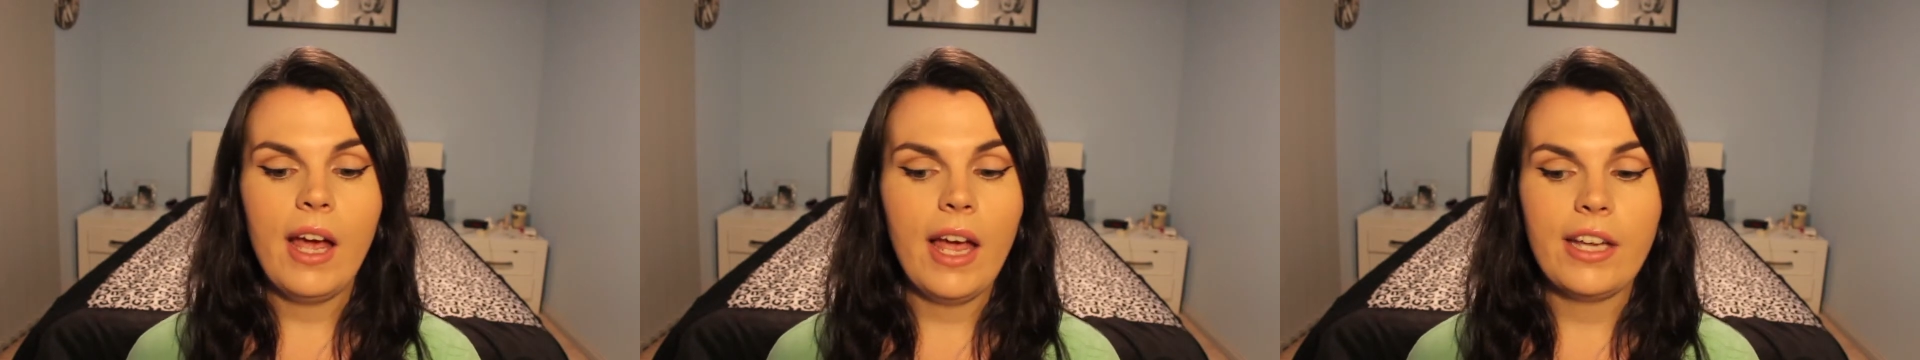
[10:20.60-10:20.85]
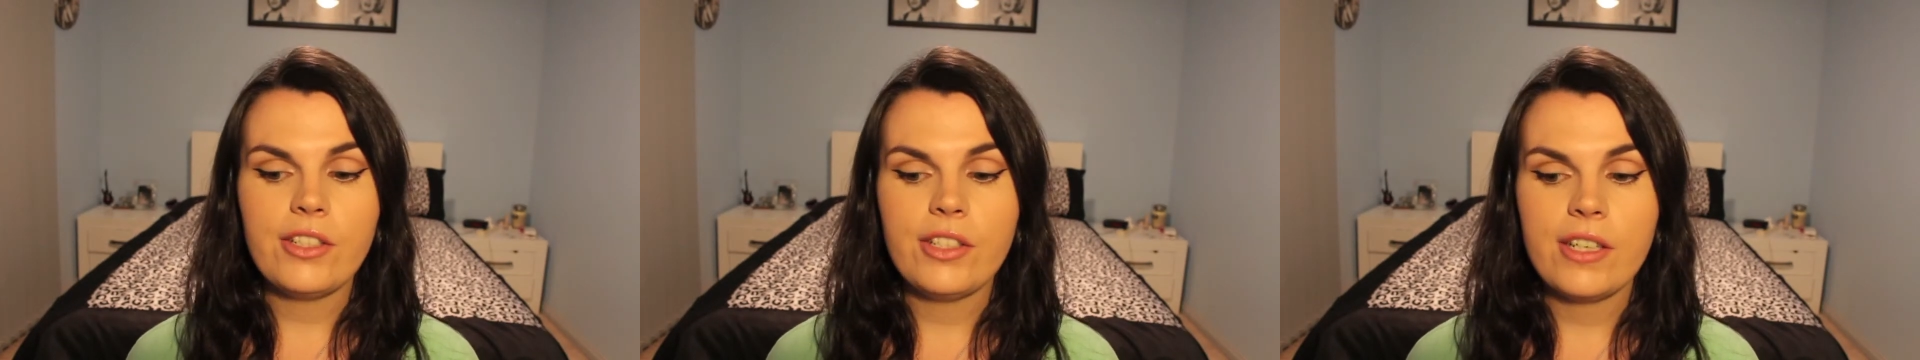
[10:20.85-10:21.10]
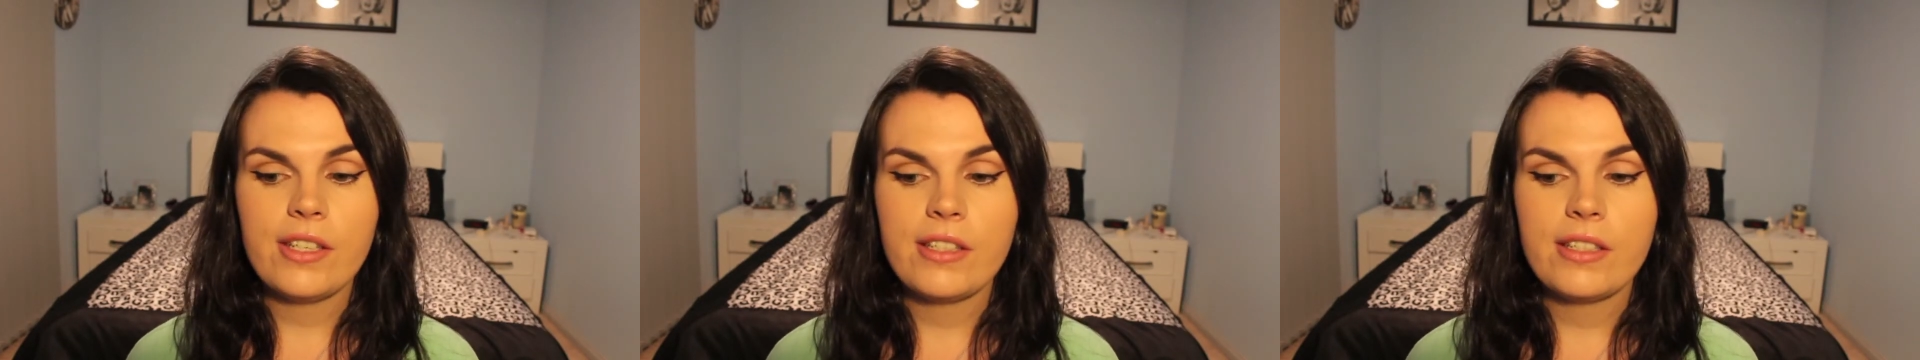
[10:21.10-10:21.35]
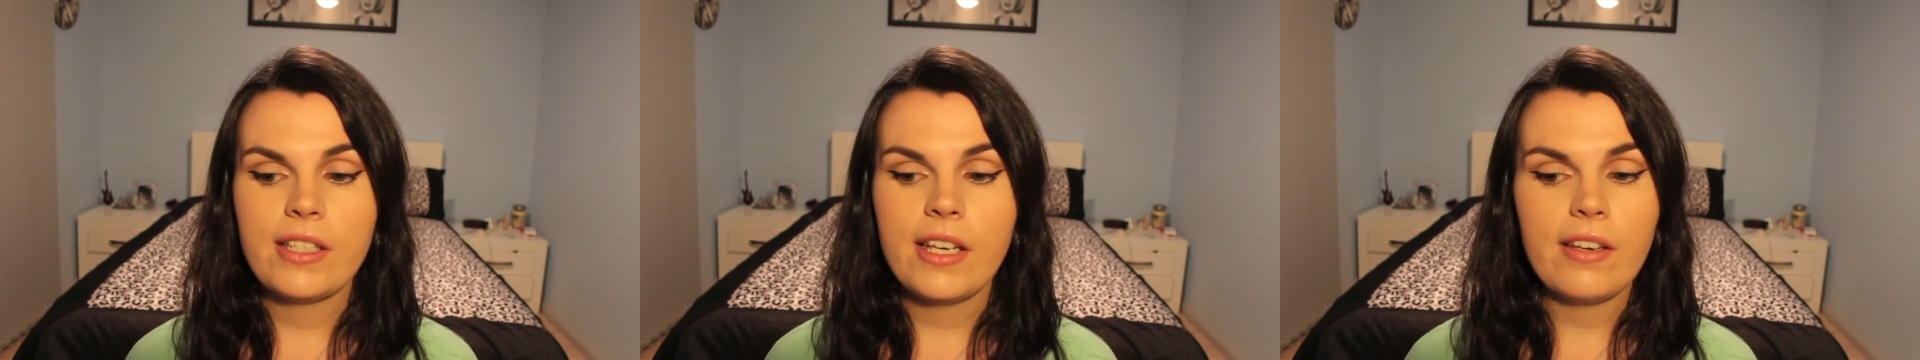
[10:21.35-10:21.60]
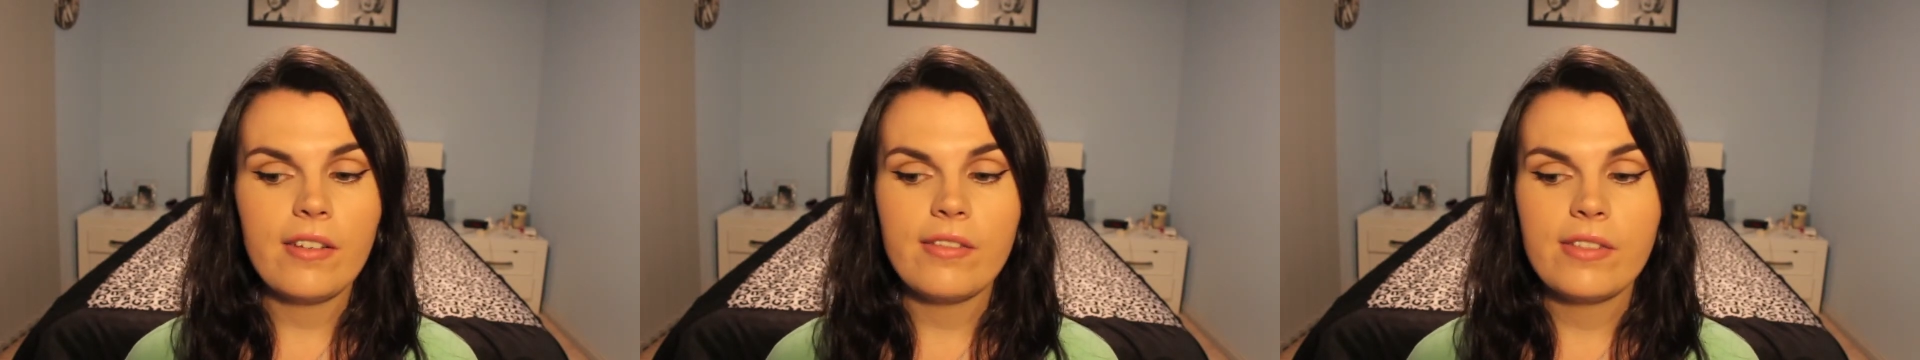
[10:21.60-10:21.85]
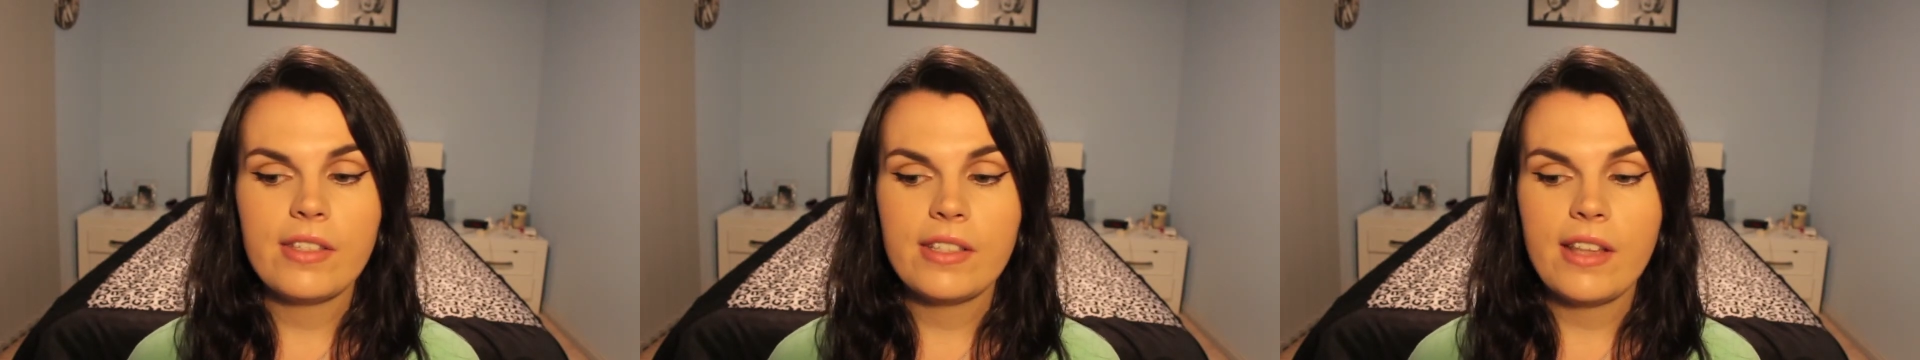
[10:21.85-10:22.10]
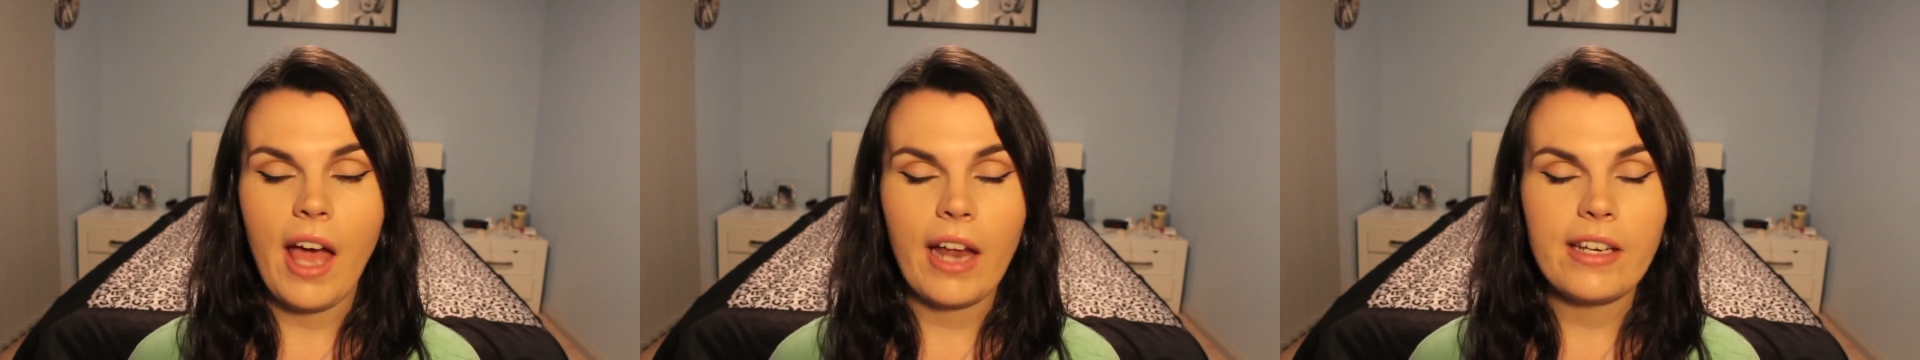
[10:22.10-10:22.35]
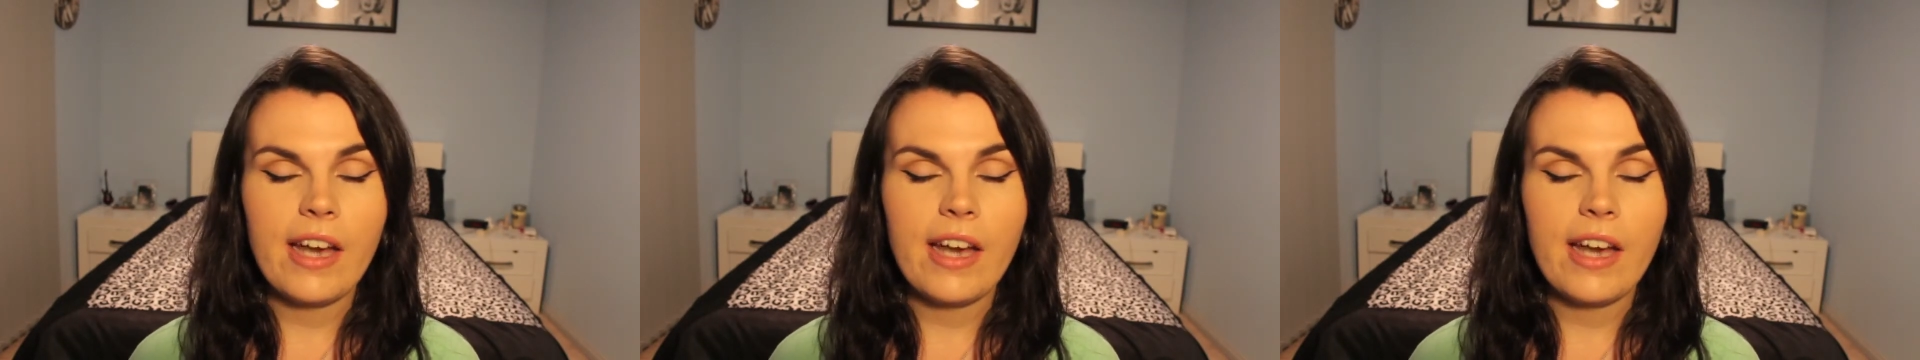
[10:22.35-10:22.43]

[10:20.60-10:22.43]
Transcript: it just gives that